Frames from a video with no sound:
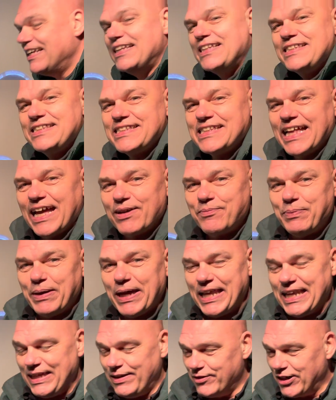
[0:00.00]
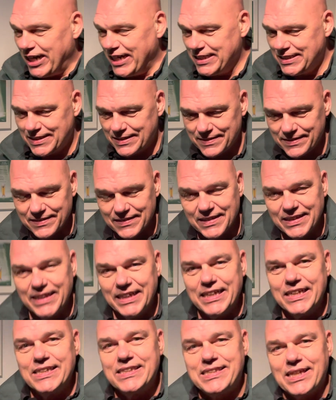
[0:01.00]
Snack belly, right?
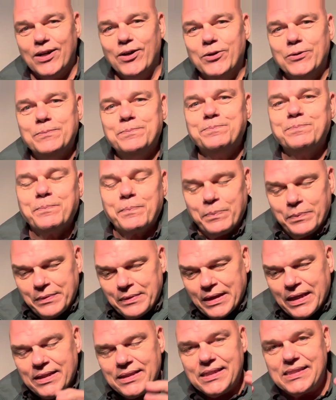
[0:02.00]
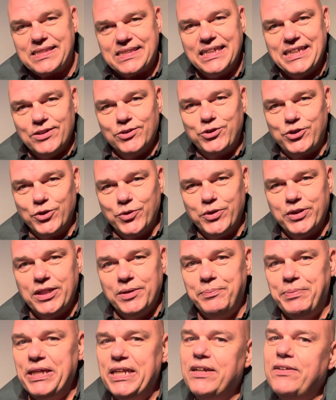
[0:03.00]
So the CO2 in the
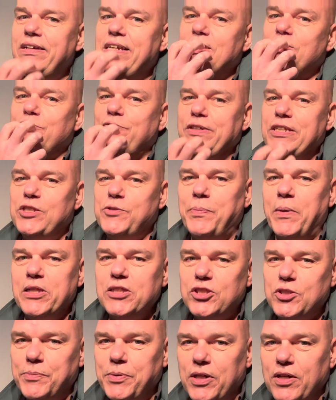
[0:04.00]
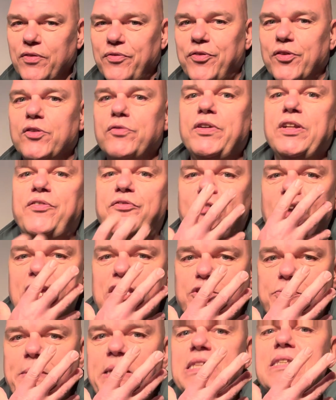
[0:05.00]
beer is responsible for
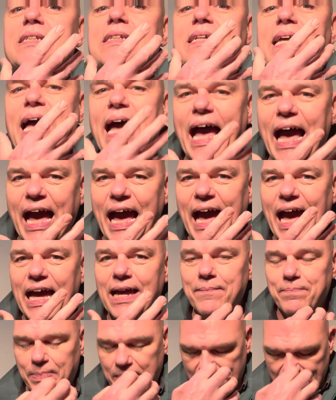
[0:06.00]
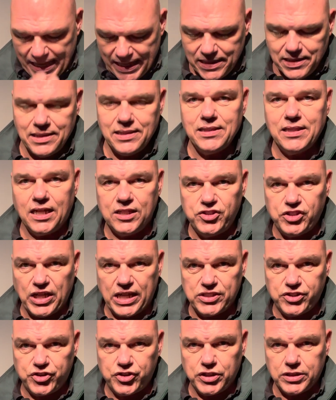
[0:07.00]
refreshment and
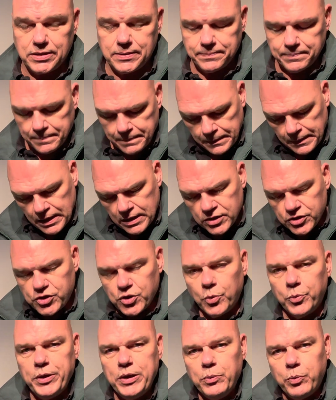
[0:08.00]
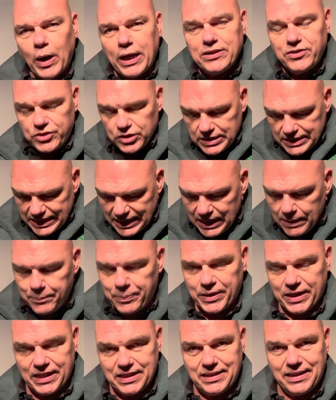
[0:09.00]
digestion. So we want to keep
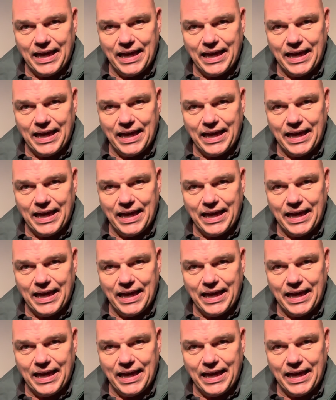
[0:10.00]
it